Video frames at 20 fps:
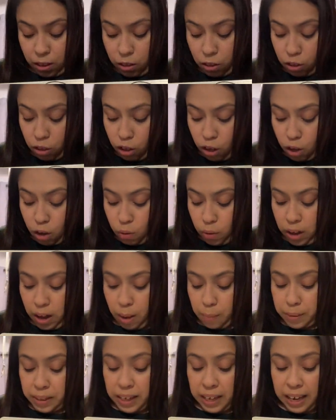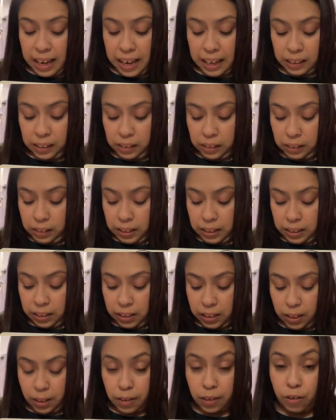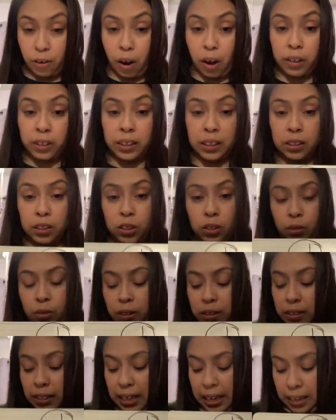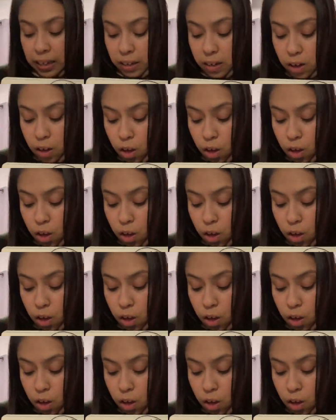So how many ants did crawl into his hand?